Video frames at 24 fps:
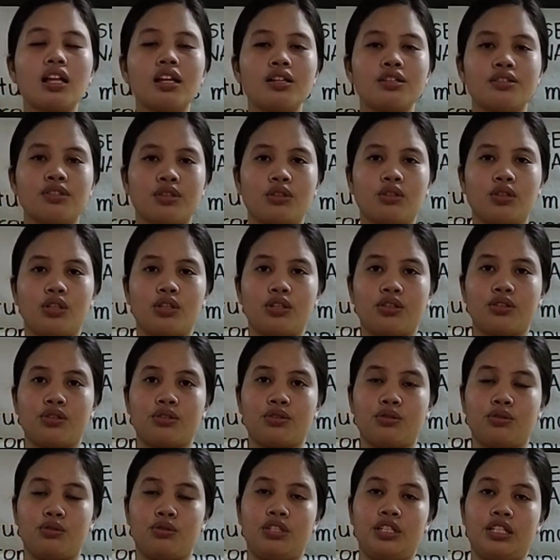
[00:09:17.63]
So your
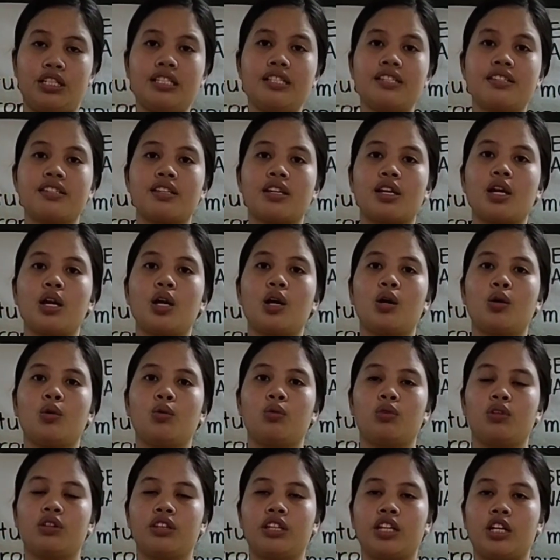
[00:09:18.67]
students
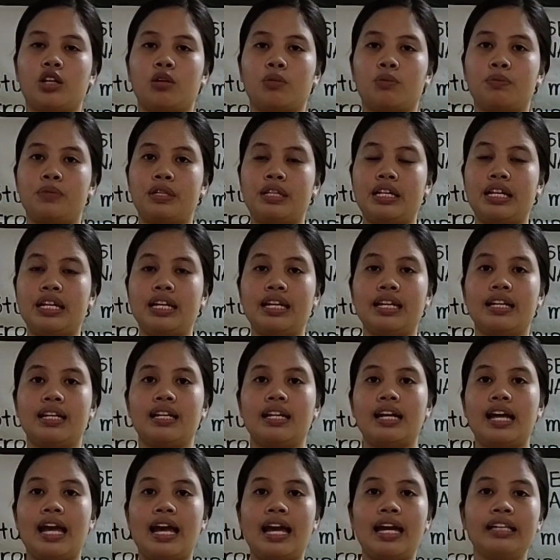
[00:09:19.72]
will now be
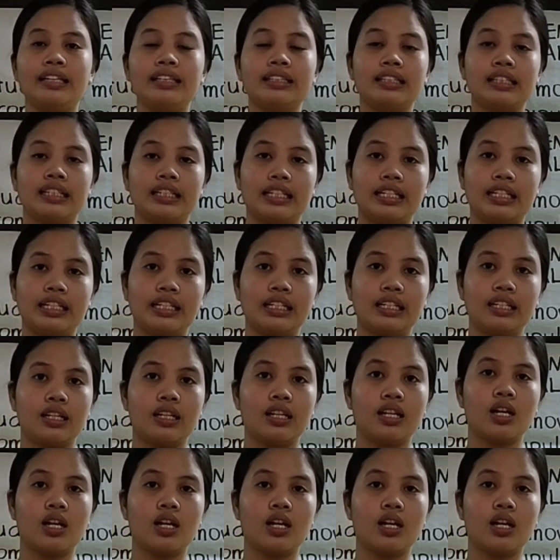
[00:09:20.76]
handling